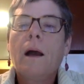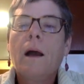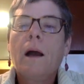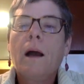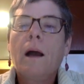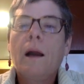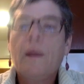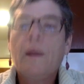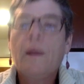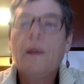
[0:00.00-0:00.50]

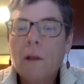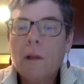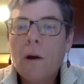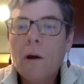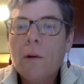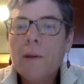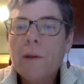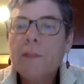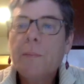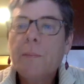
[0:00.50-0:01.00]
I will
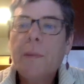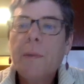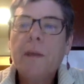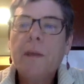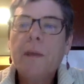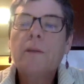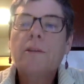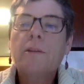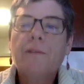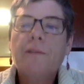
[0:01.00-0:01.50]
always be
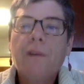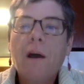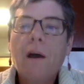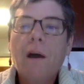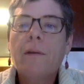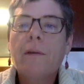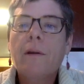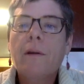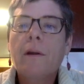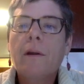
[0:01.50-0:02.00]
his
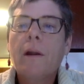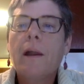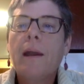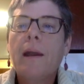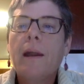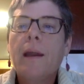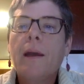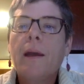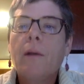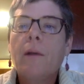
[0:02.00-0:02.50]
father
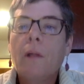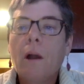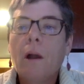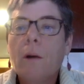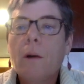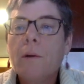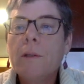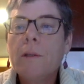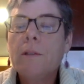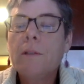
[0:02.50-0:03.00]
and I will
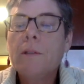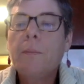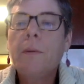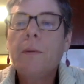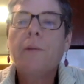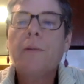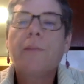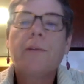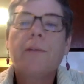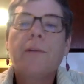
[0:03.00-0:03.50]
always be
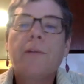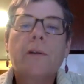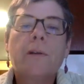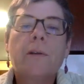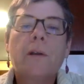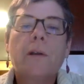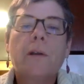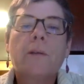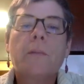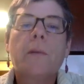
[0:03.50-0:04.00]
your first
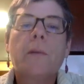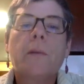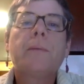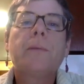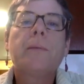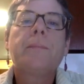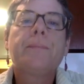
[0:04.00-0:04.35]
husband.